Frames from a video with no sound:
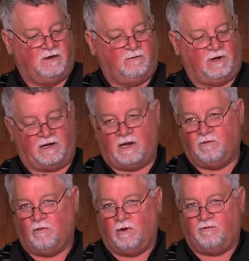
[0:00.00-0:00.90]
When I came
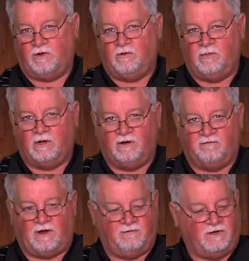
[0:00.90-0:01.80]
to work for U-Build-It
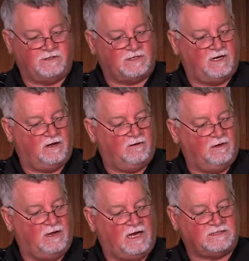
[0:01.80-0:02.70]
5 years ago,
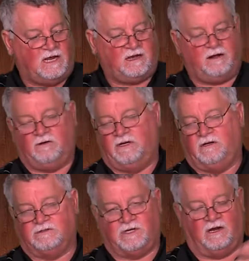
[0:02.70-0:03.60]
I was like, I don't need
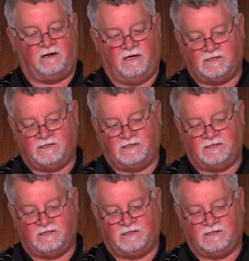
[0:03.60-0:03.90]
those checklists.